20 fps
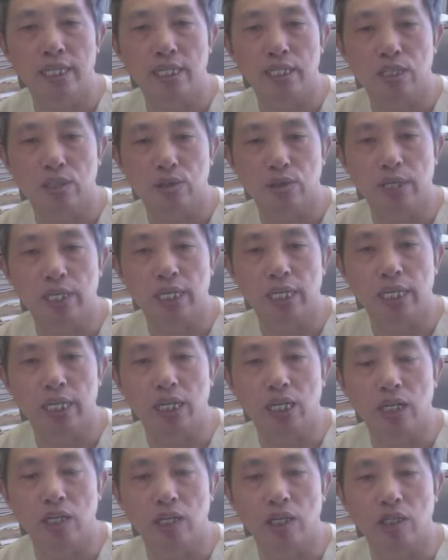creating
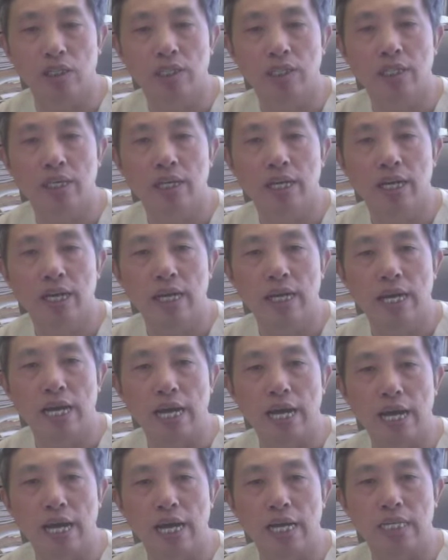art,
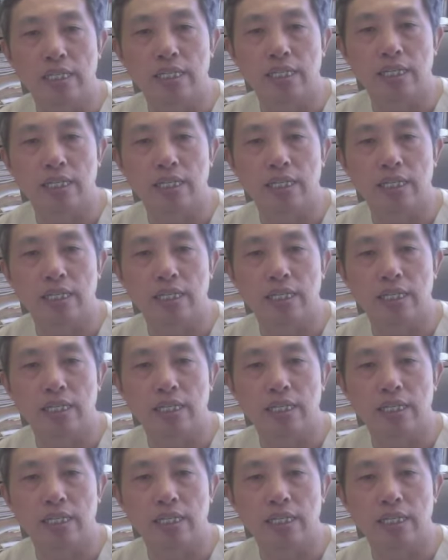and